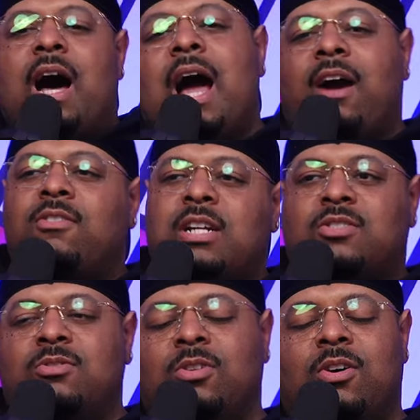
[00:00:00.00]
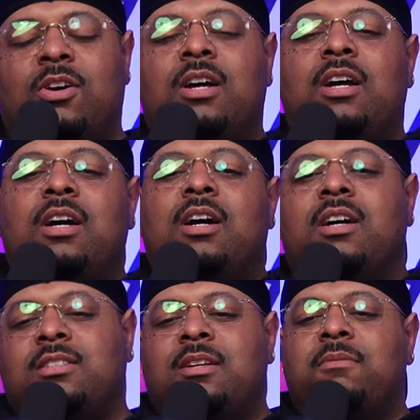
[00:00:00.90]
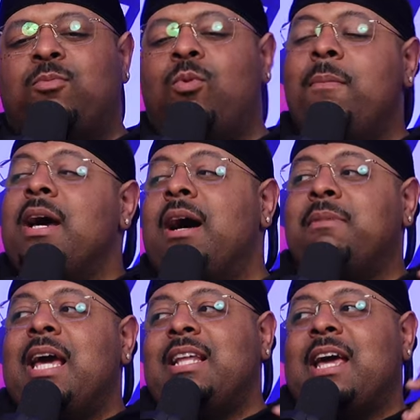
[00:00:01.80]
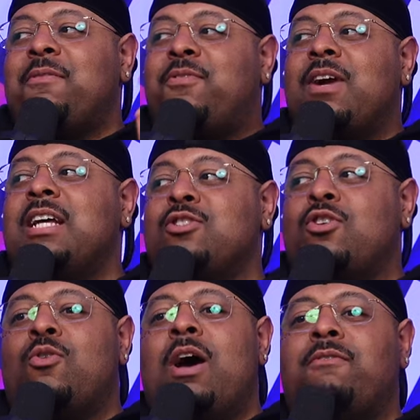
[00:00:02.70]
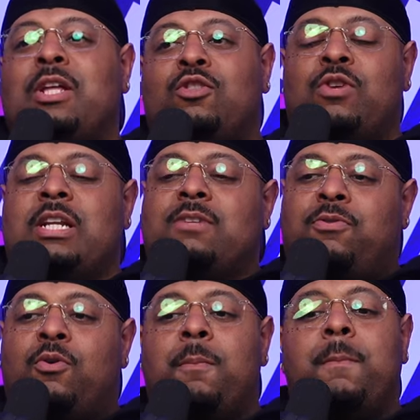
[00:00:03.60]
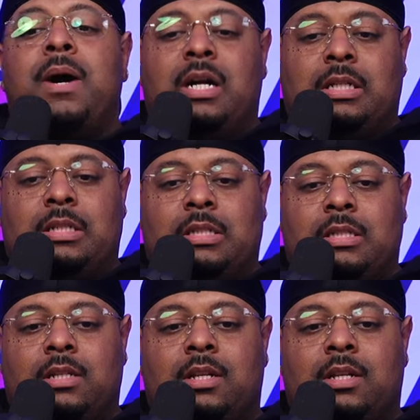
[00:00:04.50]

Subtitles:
All right, cool. That's too long. Because women update their friend zone every 3 to 4 months.